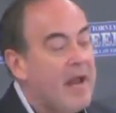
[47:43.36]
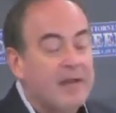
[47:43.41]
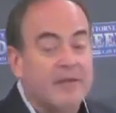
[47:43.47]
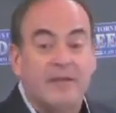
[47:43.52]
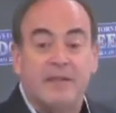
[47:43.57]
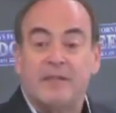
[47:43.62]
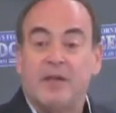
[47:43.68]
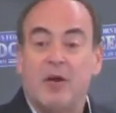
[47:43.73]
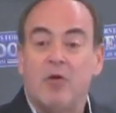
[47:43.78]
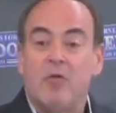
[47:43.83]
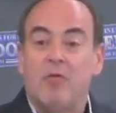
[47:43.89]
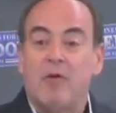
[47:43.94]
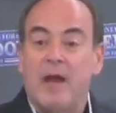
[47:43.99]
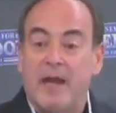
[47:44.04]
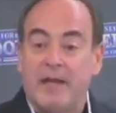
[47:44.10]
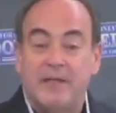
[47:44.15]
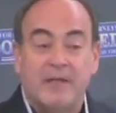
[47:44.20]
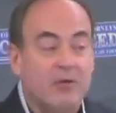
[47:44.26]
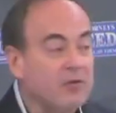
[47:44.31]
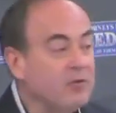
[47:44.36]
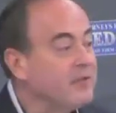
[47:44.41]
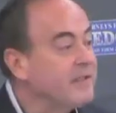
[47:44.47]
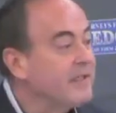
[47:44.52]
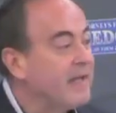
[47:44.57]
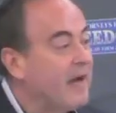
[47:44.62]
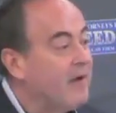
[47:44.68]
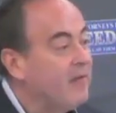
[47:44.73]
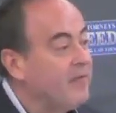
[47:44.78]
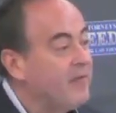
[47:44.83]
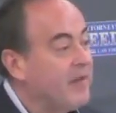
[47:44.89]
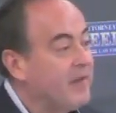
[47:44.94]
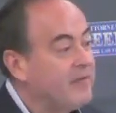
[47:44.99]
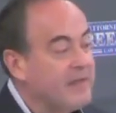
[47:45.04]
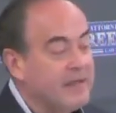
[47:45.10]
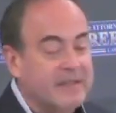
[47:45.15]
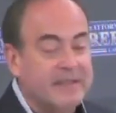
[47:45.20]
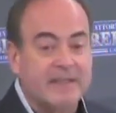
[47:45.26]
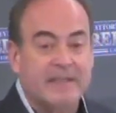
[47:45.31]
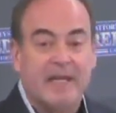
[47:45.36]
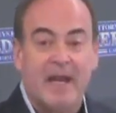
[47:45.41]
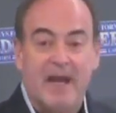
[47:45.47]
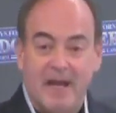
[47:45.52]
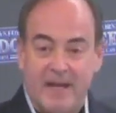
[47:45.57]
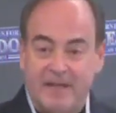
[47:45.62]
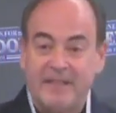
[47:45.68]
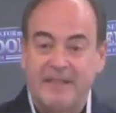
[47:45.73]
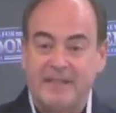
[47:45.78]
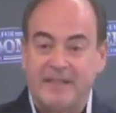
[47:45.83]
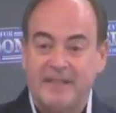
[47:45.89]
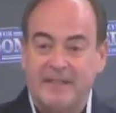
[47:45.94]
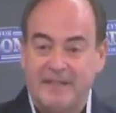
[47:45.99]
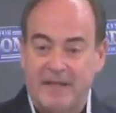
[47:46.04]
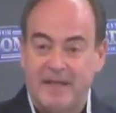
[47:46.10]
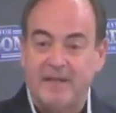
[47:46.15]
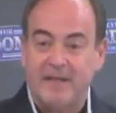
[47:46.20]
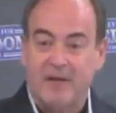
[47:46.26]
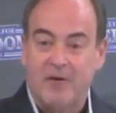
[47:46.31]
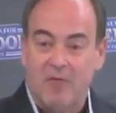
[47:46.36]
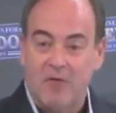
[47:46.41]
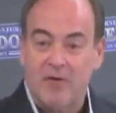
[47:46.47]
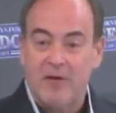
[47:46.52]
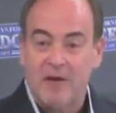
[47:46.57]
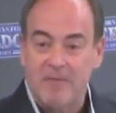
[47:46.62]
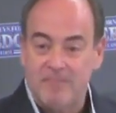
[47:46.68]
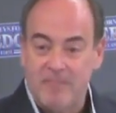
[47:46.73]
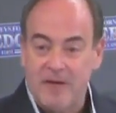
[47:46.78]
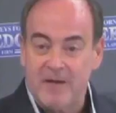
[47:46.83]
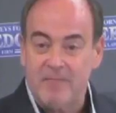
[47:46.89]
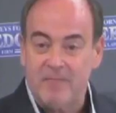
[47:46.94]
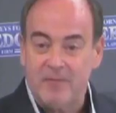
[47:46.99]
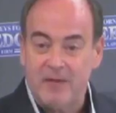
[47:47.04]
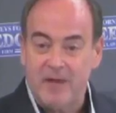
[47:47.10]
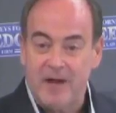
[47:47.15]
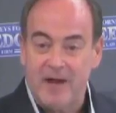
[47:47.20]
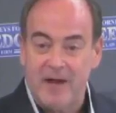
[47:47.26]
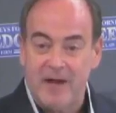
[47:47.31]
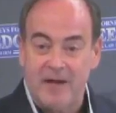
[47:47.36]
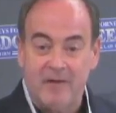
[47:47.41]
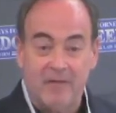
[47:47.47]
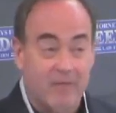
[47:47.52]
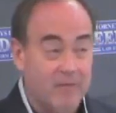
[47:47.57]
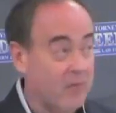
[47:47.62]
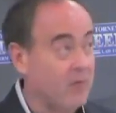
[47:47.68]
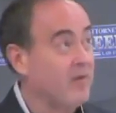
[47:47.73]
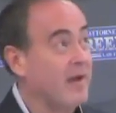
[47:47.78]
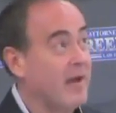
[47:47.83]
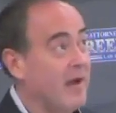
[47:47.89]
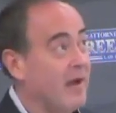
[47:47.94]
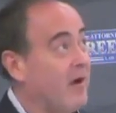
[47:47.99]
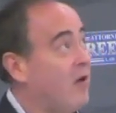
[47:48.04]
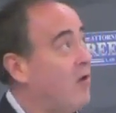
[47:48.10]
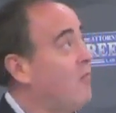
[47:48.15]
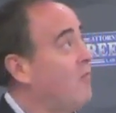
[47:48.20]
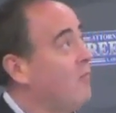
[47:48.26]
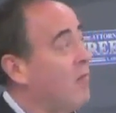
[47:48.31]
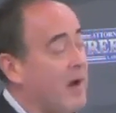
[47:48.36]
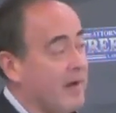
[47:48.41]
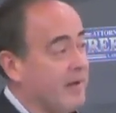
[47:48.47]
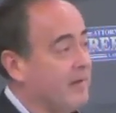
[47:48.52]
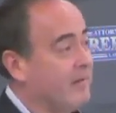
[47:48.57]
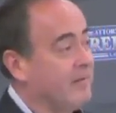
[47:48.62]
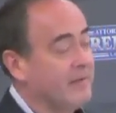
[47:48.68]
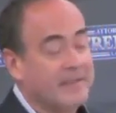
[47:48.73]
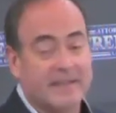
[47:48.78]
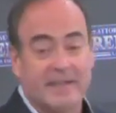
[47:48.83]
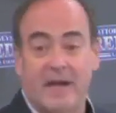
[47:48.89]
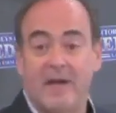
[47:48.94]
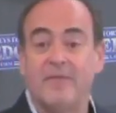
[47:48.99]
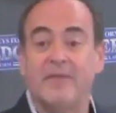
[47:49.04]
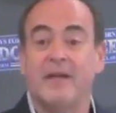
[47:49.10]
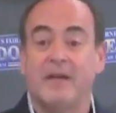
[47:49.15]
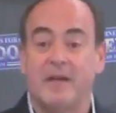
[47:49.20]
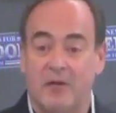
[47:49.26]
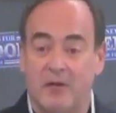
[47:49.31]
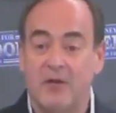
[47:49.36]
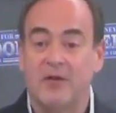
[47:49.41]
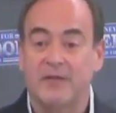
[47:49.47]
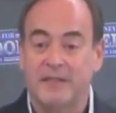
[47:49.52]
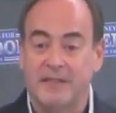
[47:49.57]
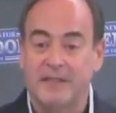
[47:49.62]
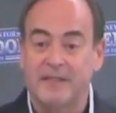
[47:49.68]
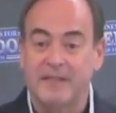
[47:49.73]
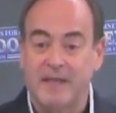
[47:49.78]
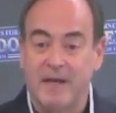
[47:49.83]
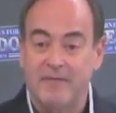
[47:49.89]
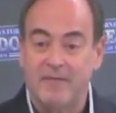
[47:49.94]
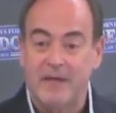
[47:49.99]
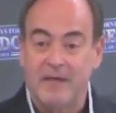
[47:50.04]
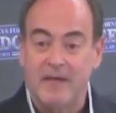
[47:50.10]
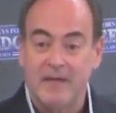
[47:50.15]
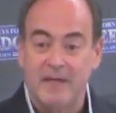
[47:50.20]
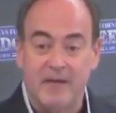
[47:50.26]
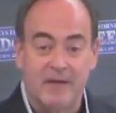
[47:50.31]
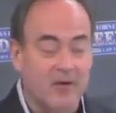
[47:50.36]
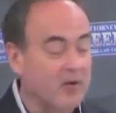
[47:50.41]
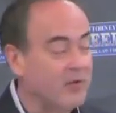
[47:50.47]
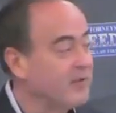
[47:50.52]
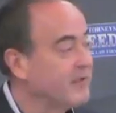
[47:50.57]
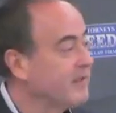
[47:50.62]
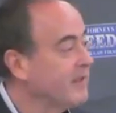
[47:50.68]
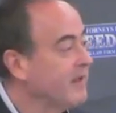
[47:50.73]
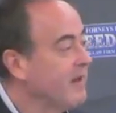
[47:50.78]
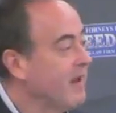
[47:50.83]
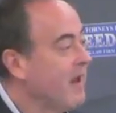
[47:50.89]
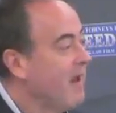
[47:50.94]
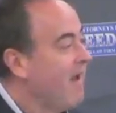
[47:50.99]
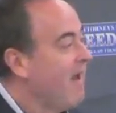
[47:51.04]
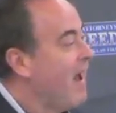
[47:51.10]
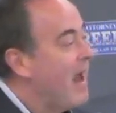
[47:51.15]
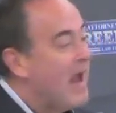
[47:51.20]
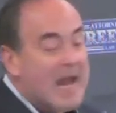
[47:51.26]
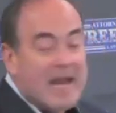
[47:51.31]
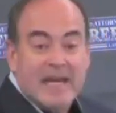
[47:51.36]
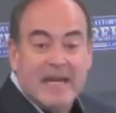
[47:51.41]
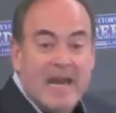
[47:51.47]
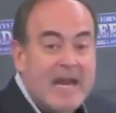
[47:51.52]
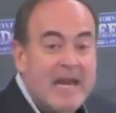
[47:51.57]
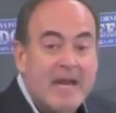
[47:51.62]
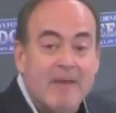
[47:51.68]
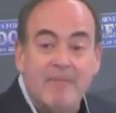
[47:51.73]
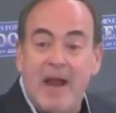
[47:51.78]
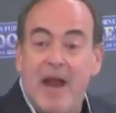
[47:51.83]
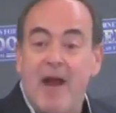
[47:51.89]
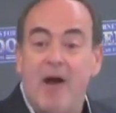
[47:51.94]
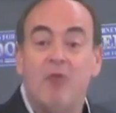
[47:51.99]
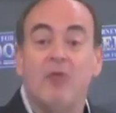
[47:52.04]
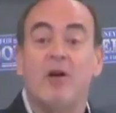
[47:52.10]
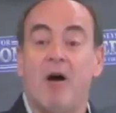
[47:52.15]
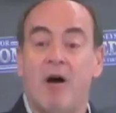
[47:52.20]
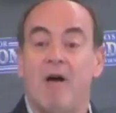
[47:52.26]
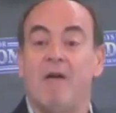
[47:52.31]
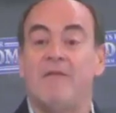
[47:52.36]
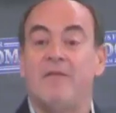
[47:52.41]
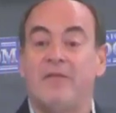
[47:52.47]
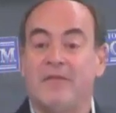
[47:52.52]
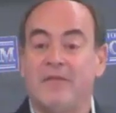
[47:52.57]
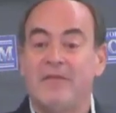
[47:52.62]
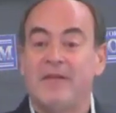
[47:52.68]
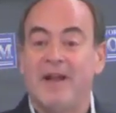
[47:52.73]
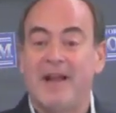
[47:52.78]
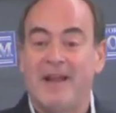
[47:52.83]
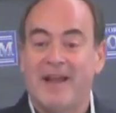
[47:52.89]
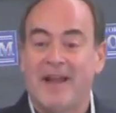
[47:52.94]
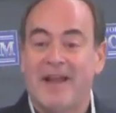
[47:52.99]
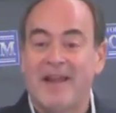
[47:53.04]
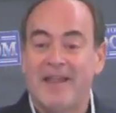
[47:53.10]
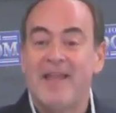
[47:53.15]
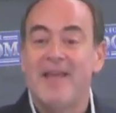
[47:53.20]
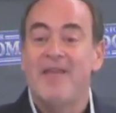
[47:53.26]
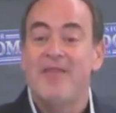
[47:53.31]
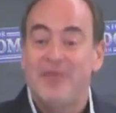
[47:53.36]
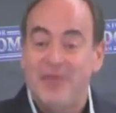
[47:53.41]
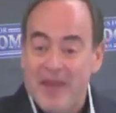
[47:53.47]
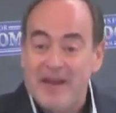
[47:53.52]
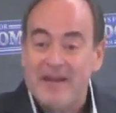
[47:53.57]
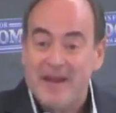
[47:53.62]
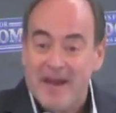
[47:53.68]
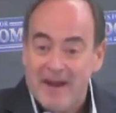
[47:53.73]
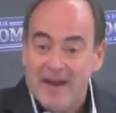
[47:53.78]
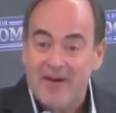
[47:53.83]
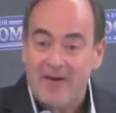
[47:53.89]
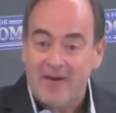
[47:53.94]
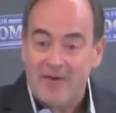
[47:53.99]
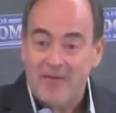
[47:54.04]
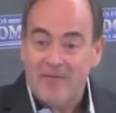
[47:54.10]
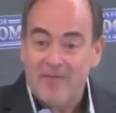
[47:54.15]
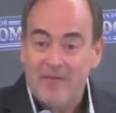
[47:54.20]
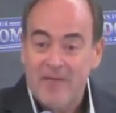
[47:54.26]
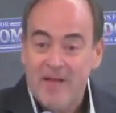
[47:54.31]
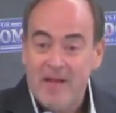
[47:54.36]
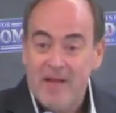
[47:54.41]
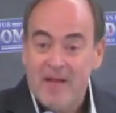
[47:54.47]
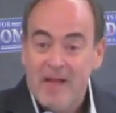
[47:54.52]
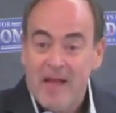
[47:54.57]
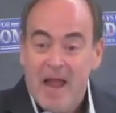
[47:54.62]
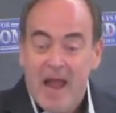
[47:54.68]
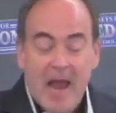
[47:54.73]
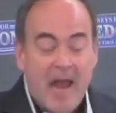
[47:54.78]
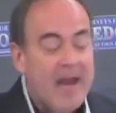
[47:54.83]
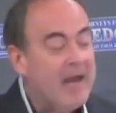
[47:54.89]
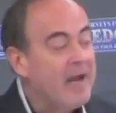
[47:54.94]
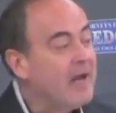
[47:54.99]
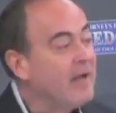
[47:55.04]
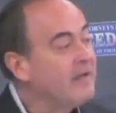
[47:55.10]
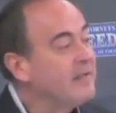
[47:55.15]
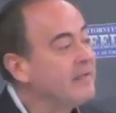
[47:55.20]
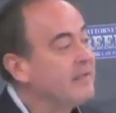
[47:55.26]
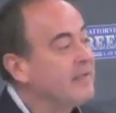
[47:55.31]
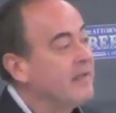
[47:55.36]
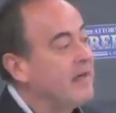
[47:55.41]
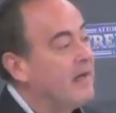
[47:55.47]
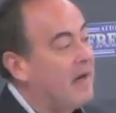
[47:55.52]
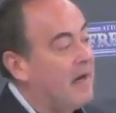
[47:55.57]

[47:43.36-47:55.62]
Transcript: And so it turns out that this test that the court had been applying for now, what, close to 70 years, came out of thin air. And